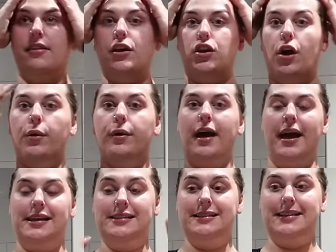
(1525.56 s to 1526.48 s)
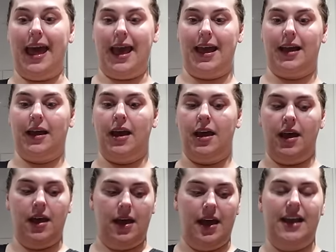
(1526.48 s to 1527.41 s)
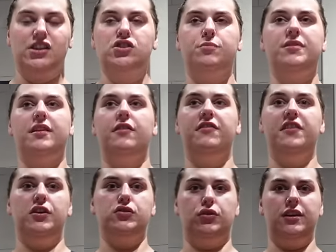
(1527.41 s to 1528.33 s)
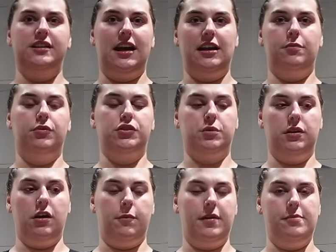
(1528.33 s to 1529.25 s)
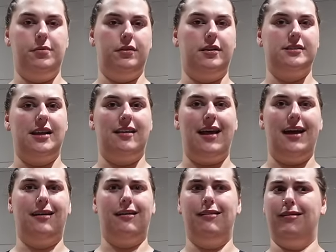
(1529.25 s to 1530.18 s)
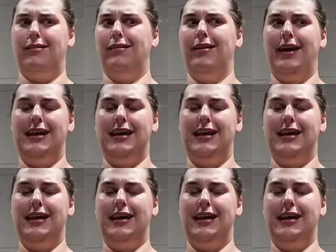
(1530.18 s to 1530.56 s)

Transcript: the yoga aesthetic is something that feels unattainable to a lot of people because they're like, oh,